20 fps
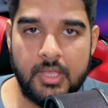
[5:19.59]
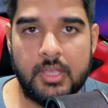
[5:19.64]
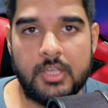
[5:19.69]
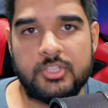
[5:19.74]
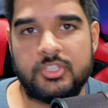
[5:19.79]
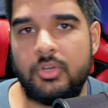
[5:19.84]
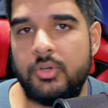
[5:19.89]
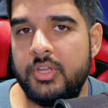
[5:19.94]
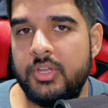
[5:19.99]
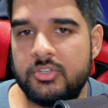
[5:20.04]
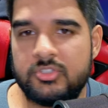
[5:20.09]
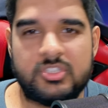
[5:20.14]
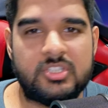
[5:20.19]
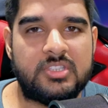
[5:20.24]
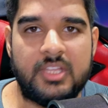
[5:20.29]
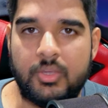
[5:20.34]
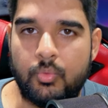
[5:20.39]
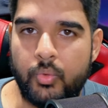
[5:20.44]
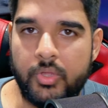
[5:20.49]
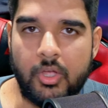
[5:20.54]
So here's the thing,
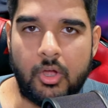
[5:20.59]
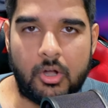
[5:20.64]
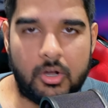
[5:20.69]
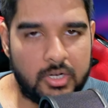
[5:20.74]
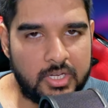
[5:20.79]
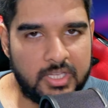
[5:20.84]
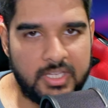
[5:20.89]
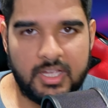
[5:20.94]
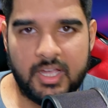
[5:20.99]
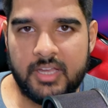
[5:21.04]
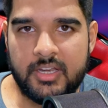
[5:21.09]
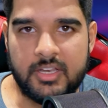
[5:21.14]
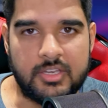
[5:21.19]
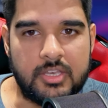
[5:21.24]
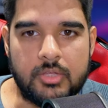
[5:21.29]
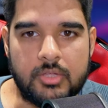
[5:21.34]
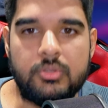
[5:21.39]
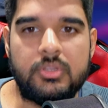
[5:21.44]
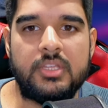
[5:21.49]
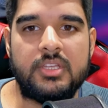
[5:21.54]
we already kind of knew
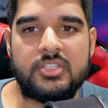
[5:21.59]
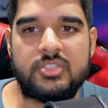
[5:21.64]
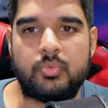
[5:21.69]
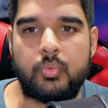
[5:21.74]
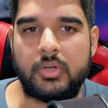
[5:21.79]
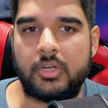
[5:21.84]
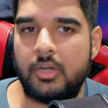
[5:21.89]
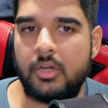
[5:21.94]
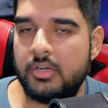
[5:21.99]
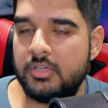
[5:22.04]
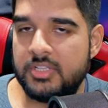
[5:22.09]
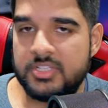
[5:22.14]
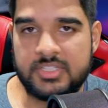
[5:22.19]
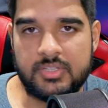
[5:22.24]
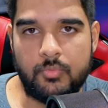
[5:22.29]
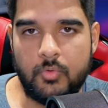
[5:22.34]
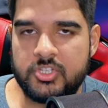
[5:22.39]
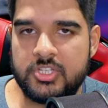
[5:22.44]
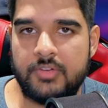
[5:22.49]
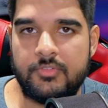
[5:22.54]
this. Regardless of
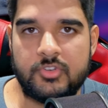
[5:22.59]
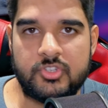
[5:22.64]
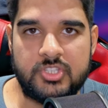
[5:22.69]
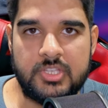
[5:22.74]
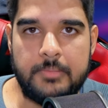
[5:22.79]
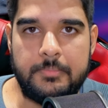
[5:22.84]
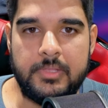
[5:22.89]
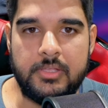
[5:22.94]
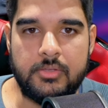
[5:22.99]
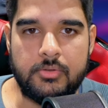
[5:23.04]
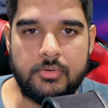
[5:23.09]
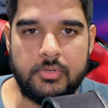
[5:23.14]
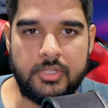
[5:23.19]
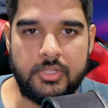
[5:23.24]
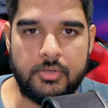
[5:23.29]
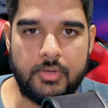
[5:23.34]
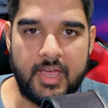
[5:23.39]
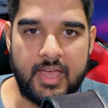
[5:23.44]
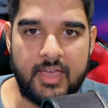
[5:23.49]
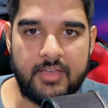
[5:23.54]
whichever C P U you
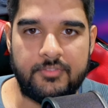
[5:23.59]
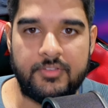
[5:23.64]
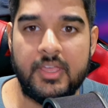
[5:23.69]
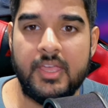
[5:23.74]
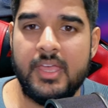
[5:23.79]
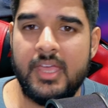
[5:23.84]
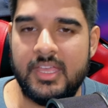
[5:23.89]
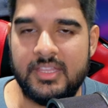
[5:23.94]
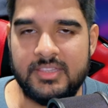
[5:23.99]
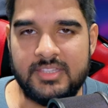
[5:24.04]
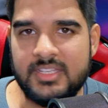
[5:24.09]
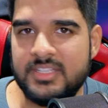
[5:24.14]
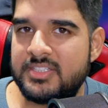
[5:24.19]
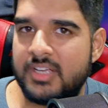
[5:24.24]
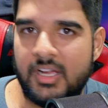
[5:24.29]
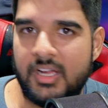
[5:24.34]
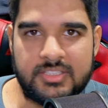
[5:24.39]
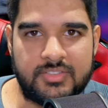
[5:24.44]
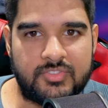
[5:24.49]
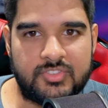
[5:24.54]
have, in these
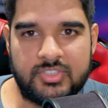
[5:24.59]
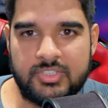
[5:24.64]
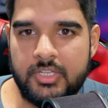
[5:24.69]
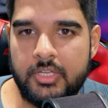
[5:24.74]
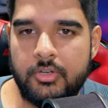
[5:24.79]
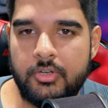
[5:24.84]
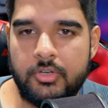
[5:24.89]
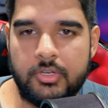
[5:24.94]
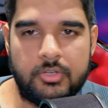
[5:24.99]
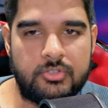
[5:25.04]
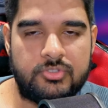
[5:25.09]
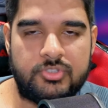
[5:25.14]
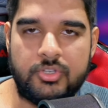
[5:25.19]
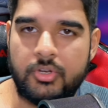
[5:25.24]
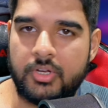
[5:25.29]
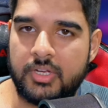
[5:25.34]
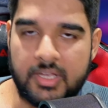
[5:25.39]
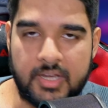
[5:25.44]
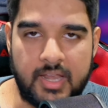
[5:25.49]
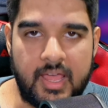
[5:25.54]
kinds of scenarios, you're
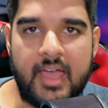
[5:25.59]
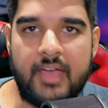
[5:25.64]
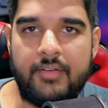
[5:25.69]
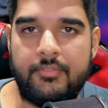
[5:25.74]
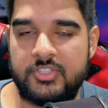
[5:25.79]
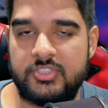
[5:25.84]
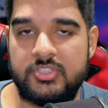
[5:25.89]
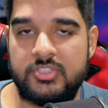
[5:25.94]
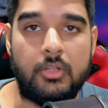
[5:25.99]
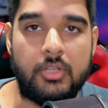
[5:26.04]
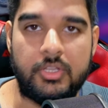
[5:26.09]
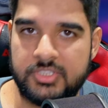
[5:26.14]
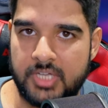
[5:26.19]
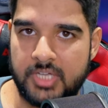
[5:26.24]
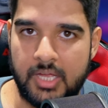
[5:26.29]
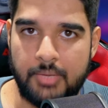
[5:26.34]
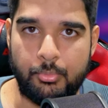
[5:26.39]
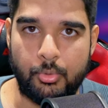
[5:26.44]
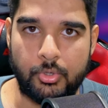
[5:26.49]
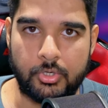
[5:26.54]
gonna have a solid time
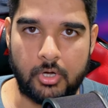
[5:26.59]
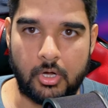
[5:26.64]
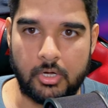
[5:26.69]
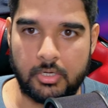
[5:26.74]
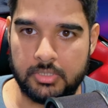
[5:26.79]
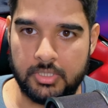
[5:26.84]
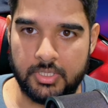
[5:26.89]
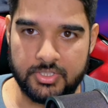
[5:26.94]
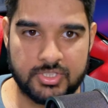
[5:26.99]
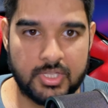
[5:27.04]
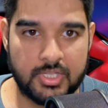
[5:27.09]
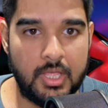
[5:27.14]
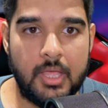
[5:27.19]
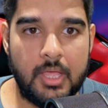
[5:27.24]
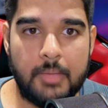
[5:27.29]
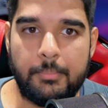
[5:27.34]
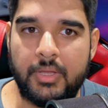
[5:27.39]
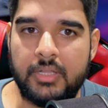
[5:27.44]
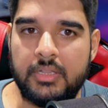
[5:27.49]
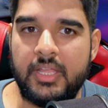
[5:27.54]
regardless.
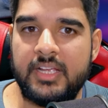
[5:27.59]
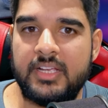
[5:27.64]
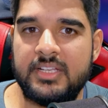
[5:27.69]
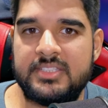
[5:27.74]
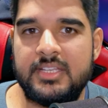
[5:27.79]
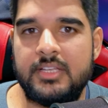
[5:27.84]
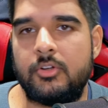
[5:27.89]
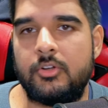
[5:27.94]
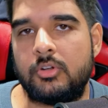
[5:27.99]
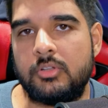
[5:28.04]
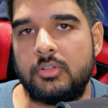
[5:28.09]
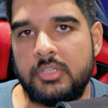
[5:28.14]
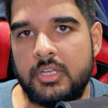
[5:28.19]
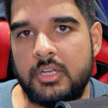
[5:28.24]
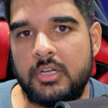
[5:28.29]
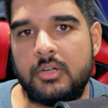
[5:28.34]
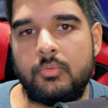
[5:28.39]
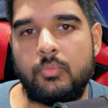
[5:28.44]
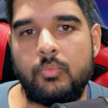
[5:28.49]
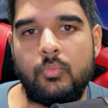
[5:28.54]
But like I said earlier,
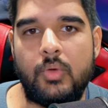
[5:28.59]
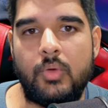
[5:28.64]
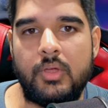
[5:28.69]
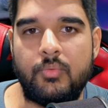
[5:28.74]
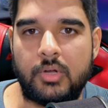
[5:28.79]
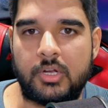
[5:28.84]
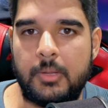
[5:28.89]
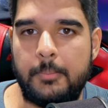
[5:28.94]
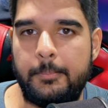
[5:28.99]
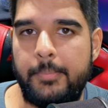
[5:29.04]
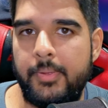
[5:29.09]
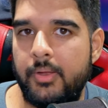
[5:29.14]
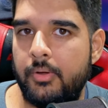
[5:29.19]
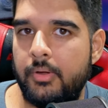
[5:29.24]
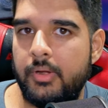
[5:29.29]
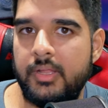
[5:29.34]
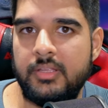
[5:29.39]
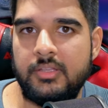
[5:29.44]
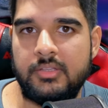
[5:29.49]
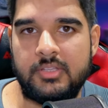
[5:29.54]
when we're
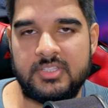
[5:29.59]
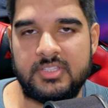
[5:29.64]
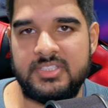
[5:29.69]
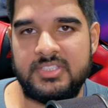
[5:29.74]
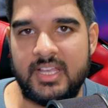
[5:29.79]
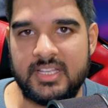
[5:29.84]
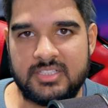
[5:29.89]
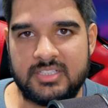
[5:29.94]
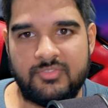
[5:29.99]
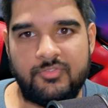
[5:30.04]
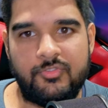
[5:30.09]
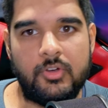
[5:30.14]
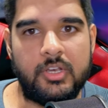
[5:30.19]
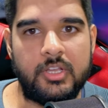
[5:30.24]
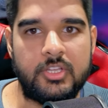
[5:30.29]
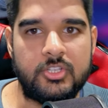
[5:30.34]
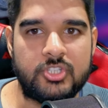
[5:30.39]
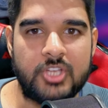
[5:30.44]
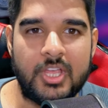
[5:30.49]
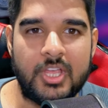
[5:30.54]
comparing this test footage,